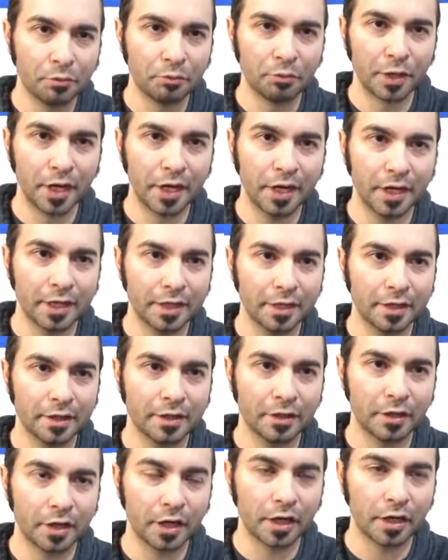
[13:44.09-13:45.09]
but
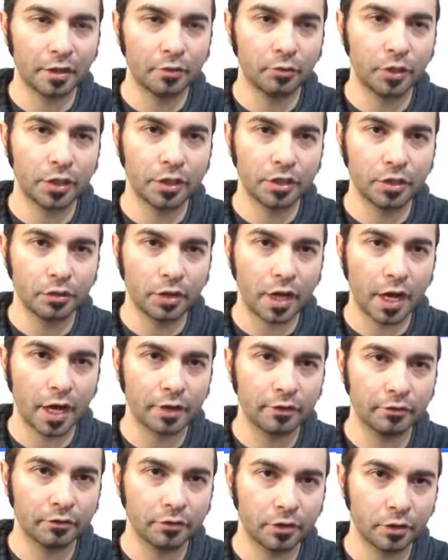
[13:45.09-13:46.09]
we do have